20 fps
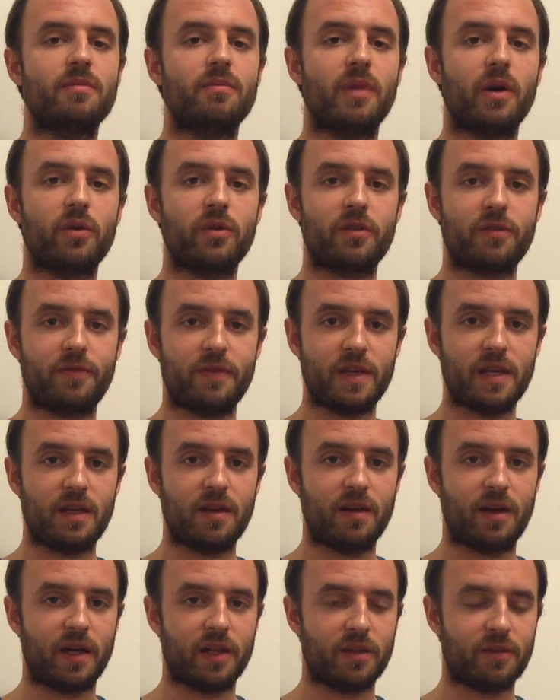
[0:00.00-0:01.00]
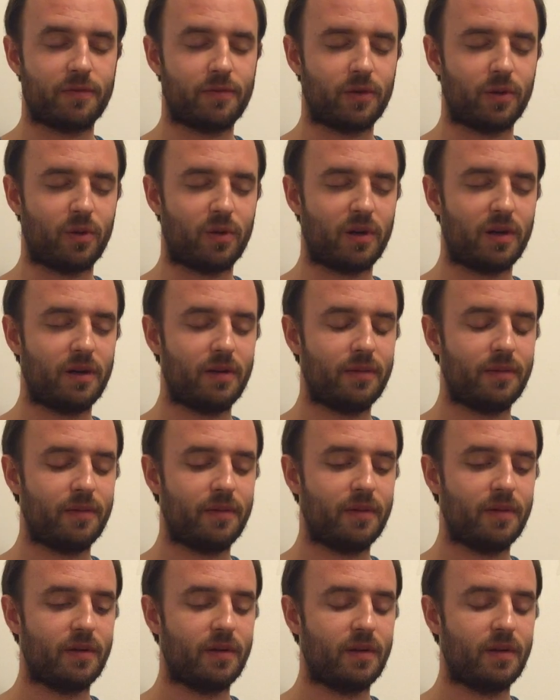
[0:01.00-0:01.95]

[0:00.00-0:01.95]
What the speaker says: both feet on the floor